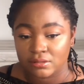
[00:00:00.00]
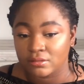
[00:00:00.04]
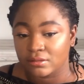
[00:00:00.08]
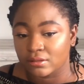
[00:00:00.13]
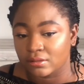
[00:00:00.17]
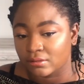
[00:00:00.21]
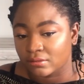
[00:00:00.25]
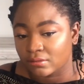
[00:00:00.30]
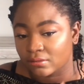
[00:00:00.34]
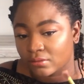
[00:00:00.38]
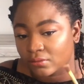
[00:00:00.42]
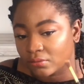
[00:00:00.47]
I
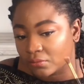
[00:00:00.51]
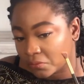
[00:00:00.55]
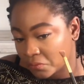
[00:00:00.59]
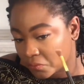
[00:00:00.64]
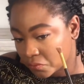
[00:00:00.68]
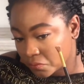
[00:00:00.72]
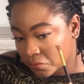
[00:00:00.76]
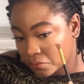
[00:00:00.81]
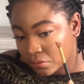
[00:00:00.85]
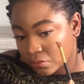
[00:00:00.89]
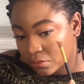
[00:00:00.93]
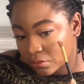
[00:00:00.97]
don't know.
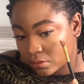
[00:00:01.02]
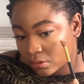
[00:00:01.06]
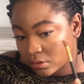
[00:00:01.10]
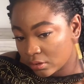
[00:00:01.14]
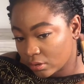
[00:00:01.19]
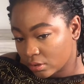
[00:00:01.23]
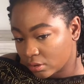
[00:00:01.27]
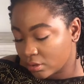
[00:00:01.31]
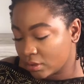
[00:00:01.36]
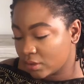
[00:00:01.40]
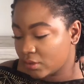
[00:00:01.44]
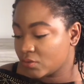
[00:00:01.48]

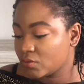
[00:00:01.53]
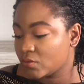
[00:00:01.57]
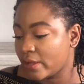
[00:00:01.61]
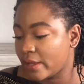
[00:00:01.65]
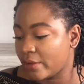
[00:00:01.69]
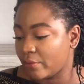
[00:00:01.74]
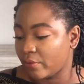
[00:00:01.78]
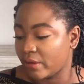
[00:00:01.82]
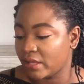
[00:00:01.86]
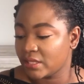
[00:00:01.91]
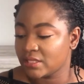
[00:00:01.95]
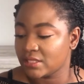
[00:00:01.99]
So I
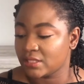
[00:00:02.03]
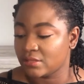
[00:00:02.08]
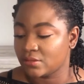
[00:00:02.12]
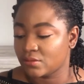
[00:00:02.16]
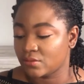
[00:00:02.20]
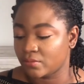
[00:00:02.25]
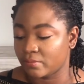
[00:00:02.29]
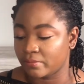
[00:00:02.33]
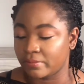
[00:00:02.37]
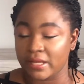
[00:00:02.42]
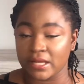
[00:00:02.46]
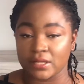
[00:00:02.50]
went
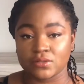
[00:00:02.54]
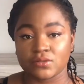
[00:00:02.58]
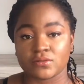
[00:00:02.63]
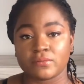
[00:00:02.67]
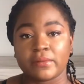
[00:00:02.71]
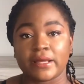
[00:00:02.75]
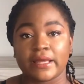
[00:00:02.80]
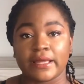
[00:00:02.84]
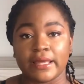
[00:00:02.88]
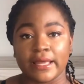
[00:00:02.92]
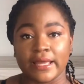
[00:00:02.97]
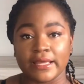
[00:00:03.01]
back to
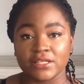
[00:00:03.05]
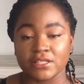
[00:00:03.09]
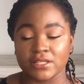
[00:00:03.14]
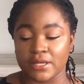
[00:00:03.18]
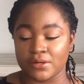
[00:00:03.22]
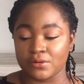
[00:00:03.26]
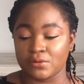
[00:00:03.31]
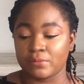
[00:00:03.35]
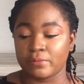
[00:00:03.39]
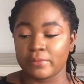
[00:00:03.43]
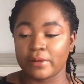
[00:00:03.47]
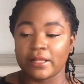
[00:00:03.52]
my
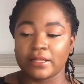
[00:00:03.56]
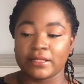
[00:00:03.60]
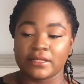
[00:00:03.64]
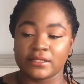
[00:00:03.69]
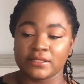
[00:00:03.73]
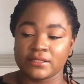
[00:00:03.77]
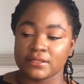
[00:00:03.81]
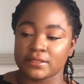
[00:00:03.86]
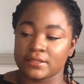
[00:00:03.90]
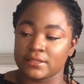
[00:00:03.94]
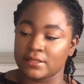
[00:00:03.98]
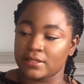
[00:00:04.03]
eyeshadow
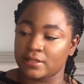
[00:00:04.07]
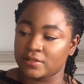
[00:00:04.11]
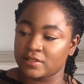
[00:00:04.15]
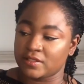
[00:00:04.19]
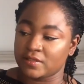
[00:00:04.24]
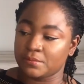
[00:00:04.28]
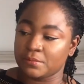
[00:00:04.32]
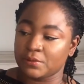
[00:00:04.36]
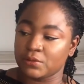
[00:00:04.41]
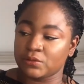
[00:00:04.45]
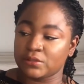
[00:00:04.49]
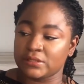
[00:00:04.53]
palette, the
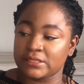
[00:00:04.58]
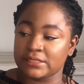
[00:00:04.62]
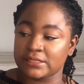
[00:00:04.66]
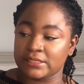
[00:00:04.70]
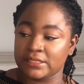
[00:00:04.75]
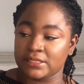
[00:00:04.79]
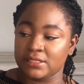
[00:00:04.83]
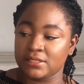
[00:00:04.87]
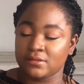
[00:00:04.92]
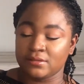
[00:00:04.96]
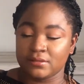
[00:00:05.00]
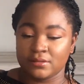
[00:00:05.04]
Spill the Tea.